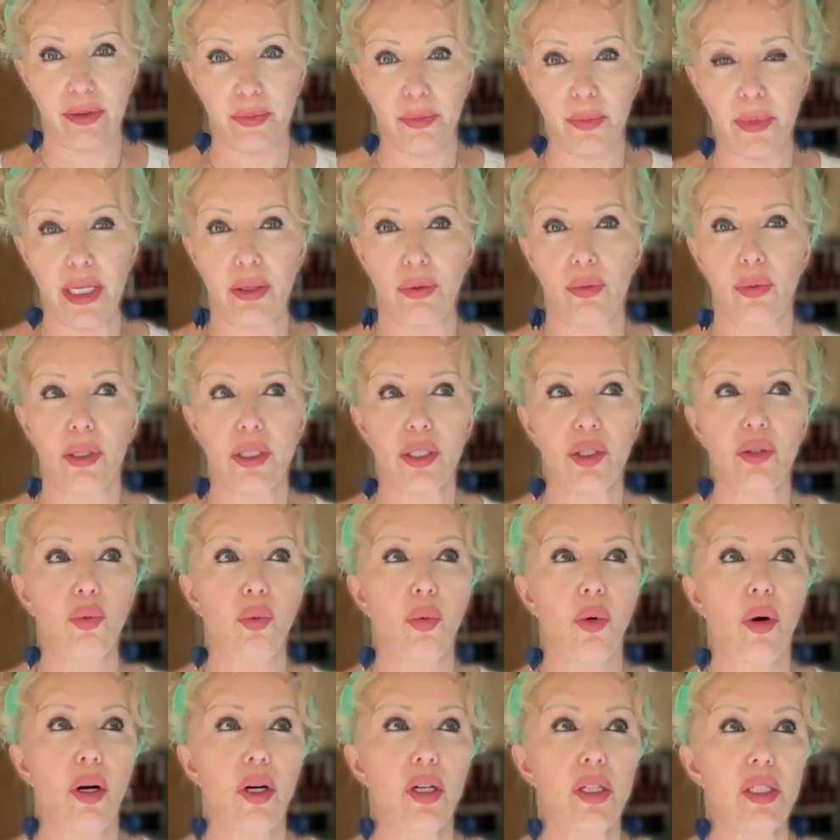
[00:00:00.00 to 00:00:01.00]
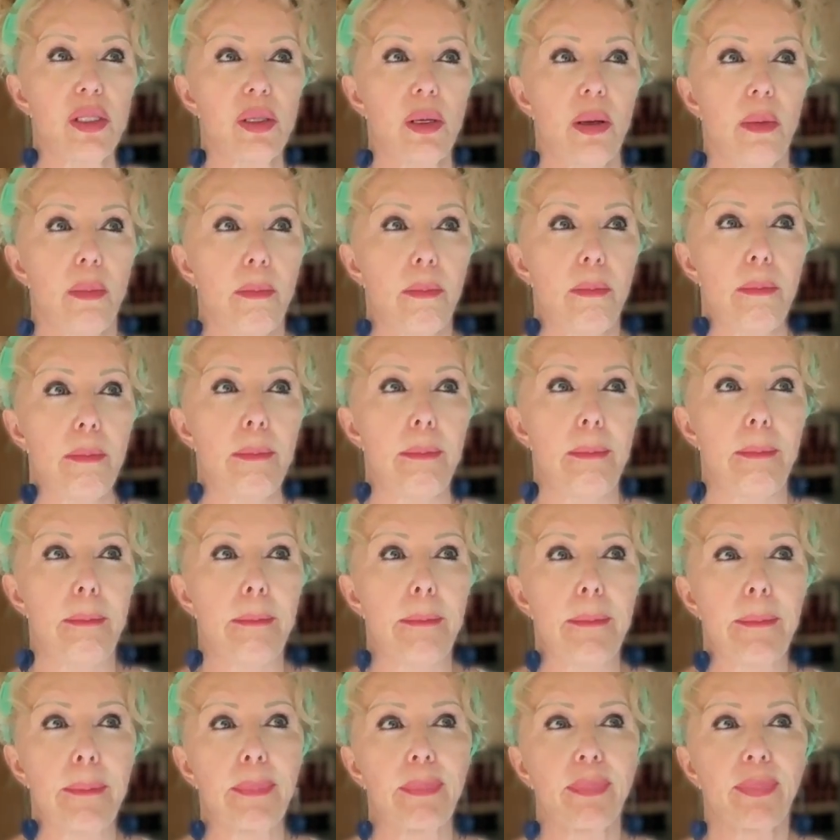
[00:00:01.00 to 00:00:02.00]
me, which was
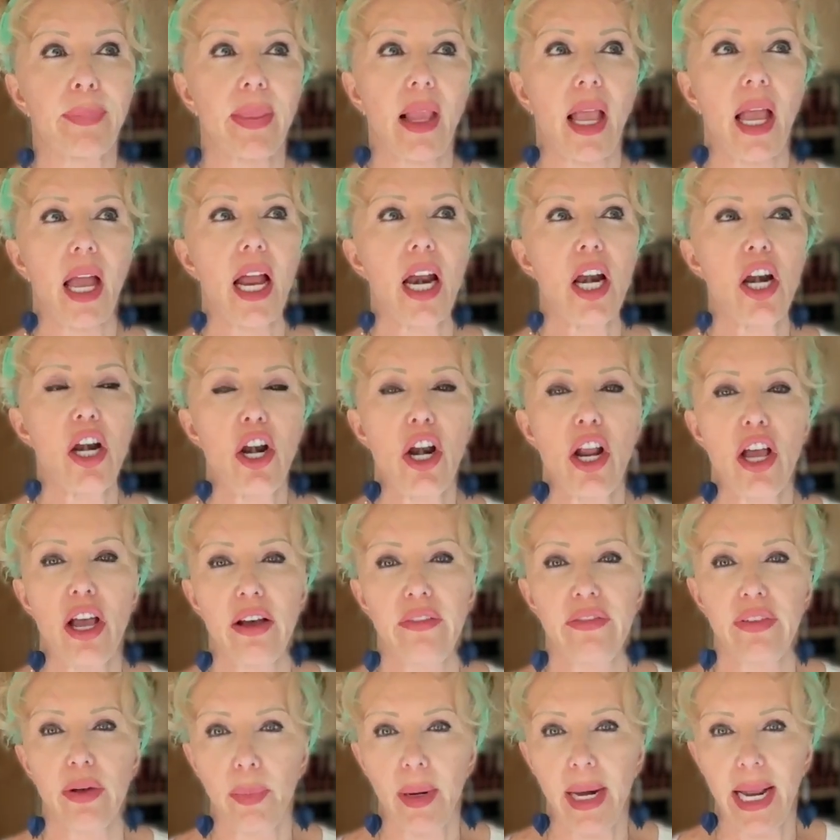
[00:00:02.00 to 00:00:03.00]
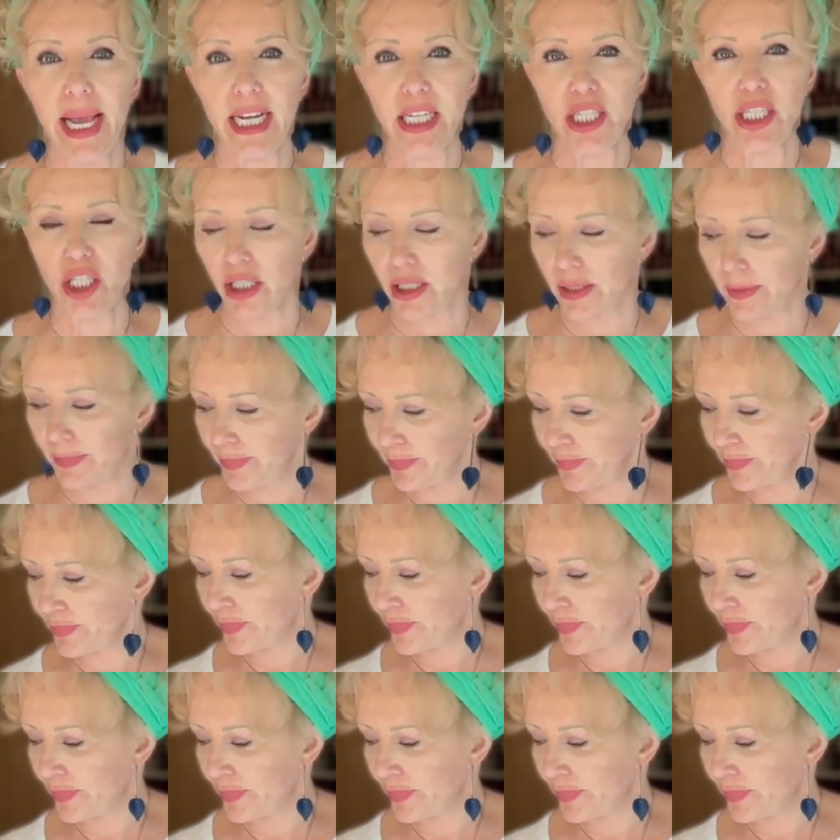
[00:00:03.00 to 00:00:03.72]
nerve ablation.